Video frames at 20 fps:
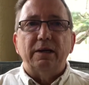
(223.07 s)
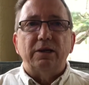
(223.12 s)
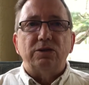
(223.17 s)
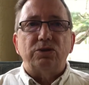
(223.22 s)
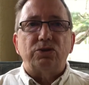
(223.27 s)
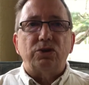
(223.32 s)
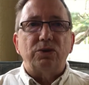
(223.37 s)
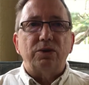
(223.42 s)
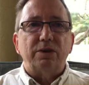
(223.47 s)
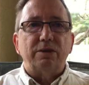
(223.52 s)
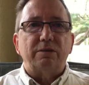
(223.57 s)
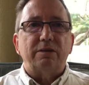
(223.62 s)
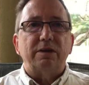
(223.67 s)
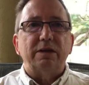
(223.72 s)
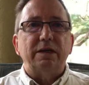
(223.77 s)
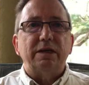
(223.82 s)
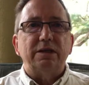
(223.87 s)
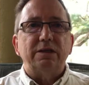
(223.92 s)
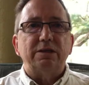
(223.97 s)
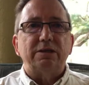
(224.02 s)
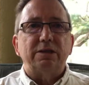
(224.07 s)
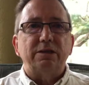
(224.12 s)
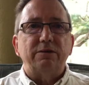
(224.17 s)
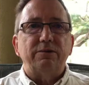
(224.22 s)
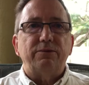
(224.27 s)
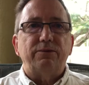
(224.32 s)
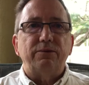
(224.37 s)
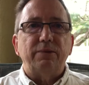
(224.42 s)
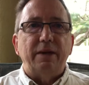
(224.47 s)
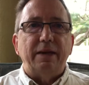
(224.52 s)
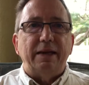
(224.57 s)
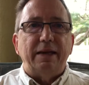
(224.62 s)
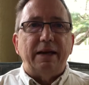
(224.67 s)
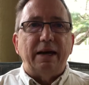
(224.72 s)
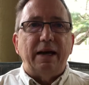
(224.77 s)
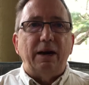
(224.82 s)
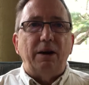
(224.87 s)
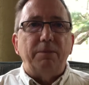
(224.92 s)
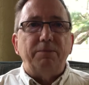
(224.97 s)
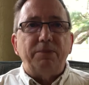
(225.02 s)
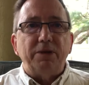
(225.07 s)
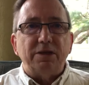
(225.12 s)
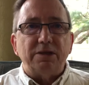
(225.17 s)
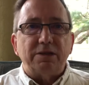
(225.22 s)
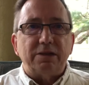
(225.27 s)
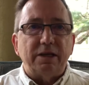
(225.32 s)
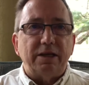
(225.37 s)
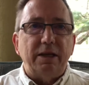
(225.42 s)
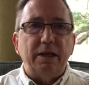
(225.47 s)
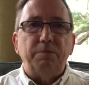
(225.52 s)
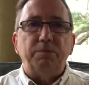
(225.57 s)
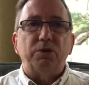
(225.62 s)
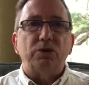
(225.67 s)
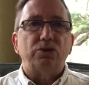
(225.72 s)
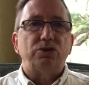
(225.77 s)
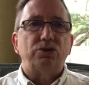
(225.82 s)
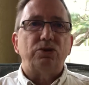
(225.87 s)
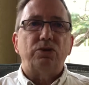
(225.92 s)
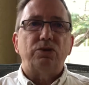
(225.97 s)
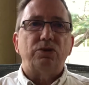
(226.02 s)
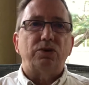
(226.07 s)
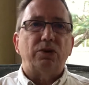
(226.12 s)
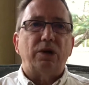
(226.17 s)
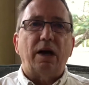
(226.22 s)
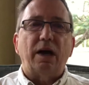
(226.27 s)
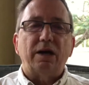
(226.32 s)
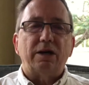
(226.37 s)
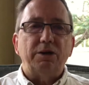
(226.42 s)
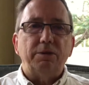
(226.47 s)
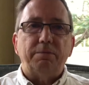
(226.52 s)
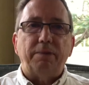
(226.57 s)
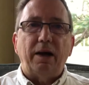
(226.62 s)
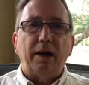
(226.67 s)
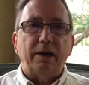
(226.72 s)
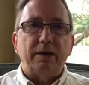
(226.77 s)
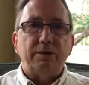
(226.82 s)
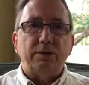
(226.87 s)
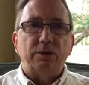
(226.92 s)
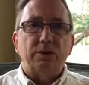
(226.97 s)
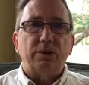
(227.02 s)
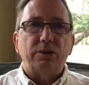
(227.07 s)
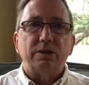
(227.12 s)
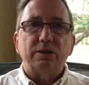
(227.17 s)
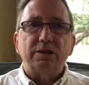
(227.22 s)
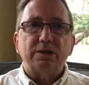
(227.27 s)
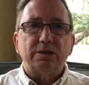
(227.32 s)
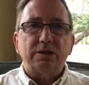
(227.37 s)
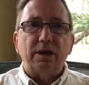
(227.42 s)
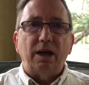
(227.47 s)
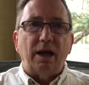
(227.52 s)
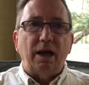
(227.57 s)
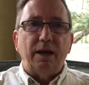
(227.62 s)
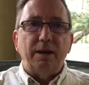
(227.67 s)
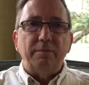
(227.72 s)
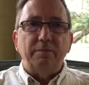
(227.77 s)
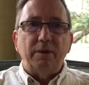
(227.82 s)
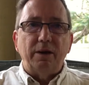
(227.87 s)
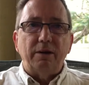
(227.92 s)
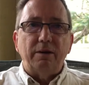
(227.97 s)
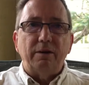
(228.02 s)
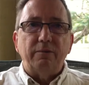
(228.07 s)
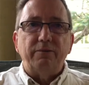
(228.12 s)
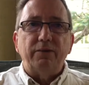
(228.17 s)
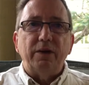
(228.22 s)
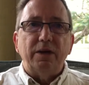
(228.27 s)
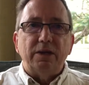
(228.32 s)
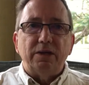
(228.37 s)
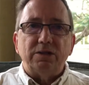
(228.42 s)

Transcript: certain things have helped us to keep our children occupied during this time of